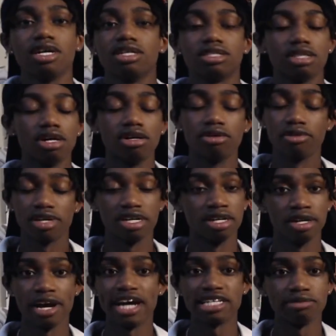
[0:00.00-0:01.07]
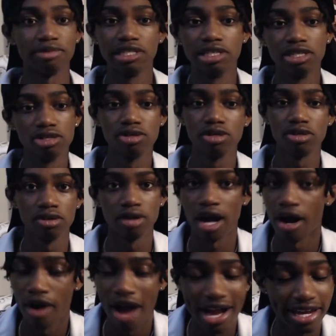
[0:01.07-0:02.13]
So congrats, B. Lou.
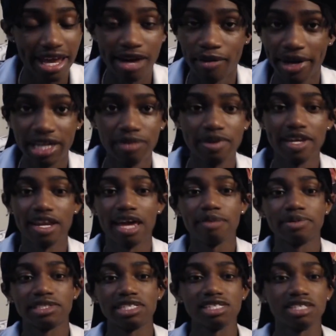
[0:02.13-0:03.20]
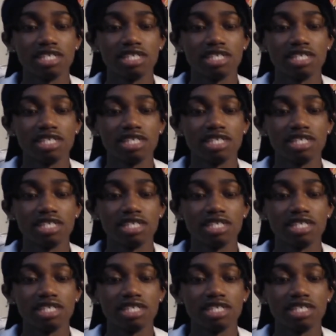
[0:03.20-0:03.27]
I can't wait to be in that position.